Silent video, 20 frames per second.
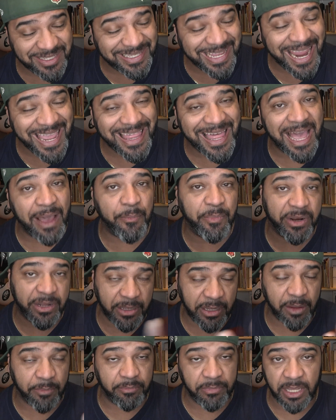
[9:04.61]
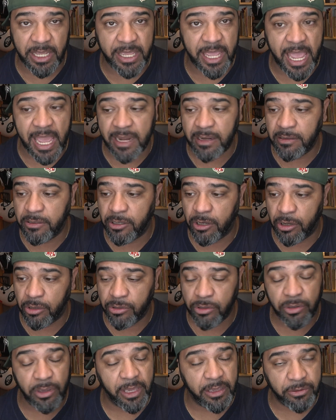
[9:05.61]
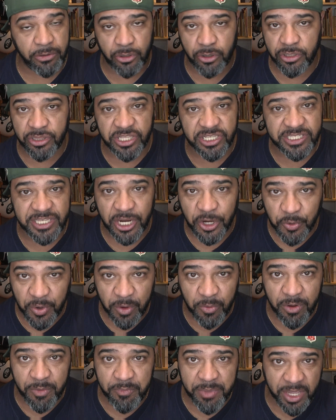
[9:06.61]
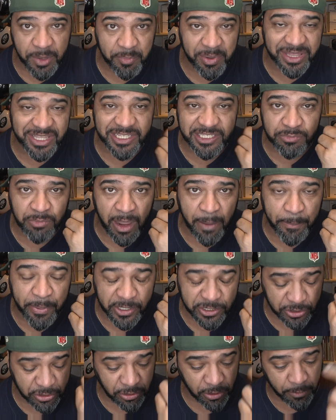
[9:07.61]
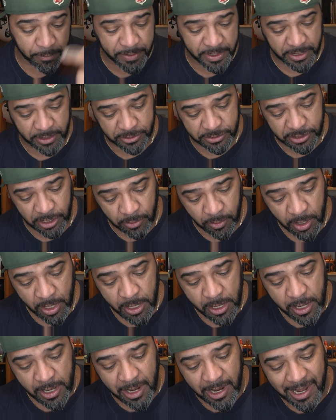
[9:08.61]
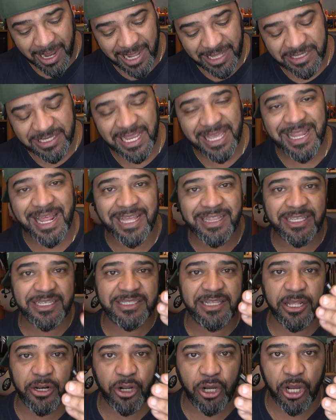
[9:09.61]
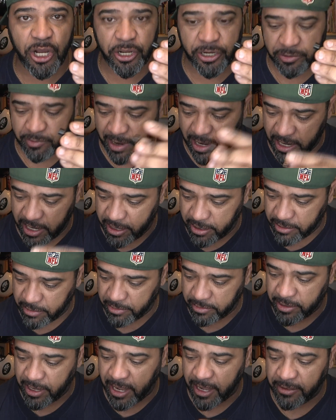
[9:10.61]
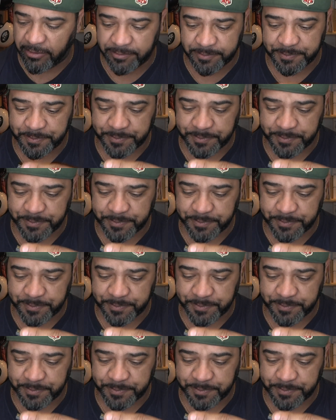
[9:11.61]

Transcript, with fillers: say that, I'm gonna, um, again, you know, you, you could disagree with me, but this is my personal opinion. So let's say like this little hook right here, okay?